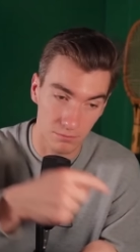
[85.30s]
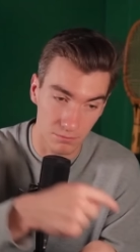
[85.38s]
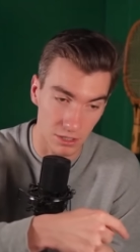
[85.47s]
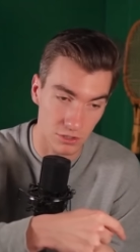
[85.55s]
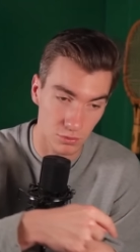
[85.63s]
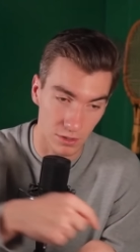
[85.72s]

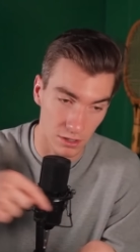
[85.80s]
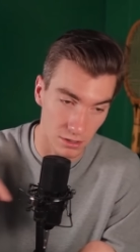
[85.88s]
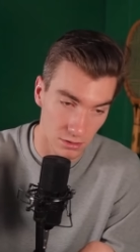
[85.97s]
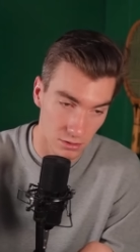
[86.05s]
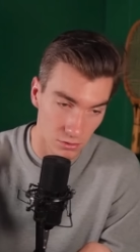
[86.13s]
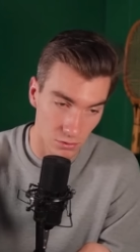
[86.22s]
me on
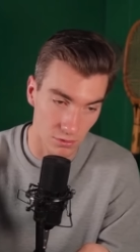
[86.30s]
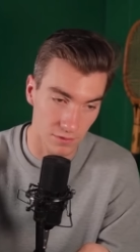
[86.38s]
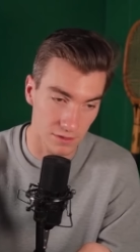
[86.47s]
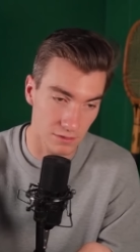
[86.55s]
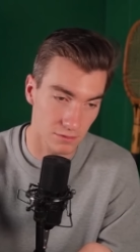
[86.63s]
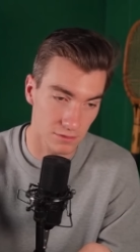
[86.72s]
Twitter or
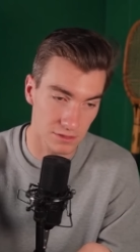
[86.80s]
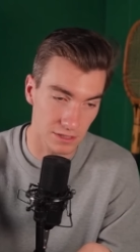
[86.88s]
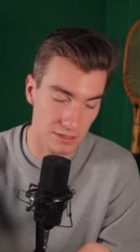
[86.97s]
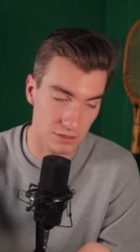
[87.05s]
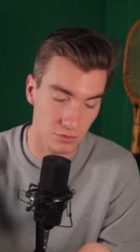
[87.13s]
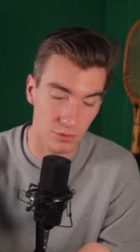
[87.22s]
the
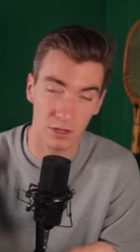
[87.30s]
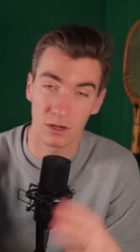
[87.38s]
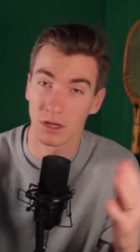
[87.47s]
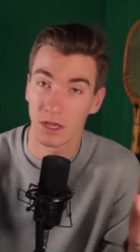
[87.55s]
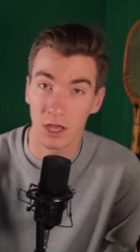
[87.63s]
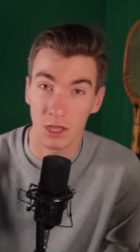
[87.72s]
slice on
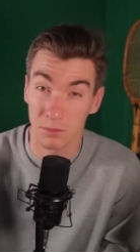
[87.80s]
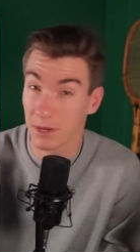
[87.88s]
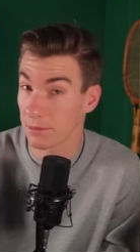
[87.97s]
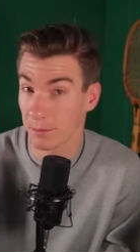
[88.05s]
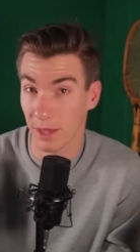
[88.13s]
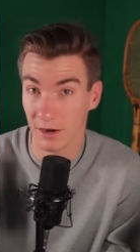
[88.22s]
Twitter, you
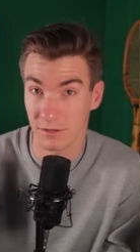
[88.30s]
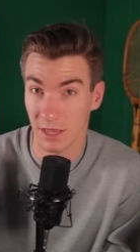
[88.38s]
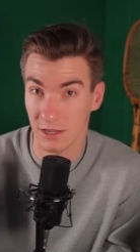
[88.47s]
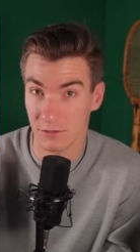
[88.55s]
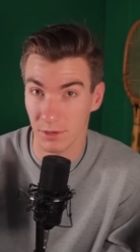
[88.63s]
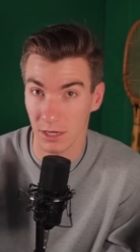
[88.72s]
become a better
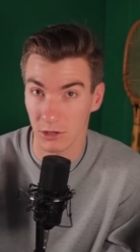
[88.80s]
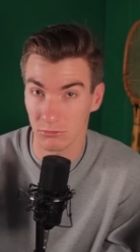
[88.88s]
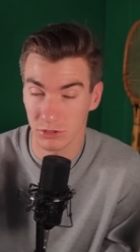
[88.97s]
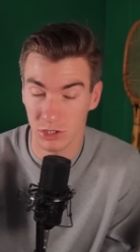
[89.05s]
tennis player.